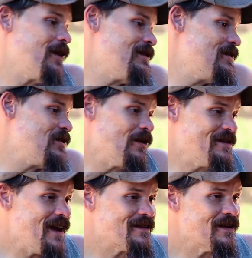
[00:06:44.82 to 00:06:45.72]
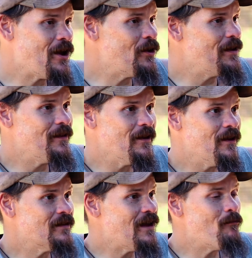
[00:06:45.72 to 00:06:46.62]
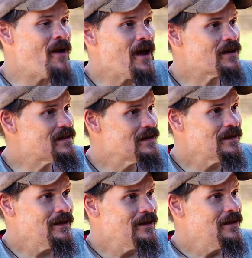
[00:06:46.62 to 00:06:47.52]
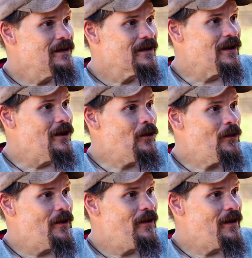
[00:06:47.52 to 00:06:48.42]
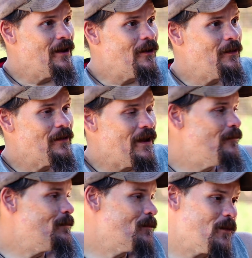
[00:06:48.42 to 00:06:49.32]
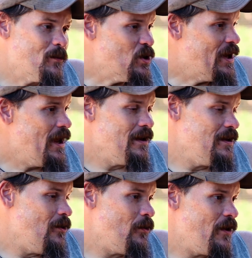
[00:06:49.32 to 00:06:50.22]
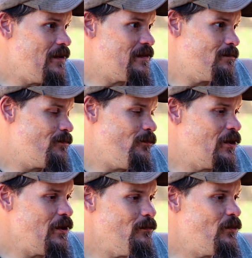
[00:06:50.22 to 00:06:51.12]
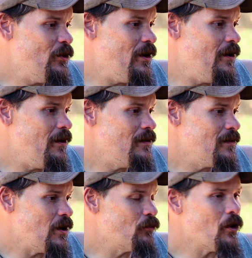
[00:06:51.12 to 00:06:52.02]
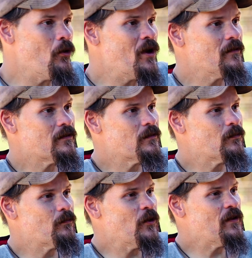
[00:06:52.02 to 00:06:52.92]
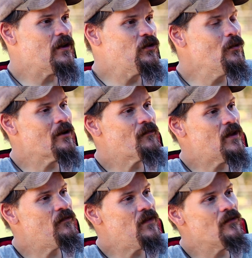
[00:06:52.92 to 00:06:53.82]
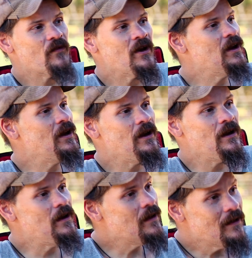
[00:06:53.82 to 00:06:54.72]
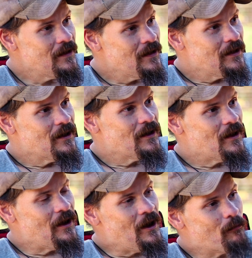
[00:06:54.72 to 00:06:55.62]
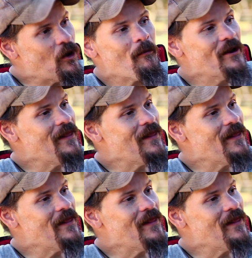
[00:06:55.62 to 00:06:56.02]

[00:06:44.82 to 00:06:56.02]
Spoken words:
in Jackson County, the setbacks, and they can't, they couldn't put a grow within 250 feet of any property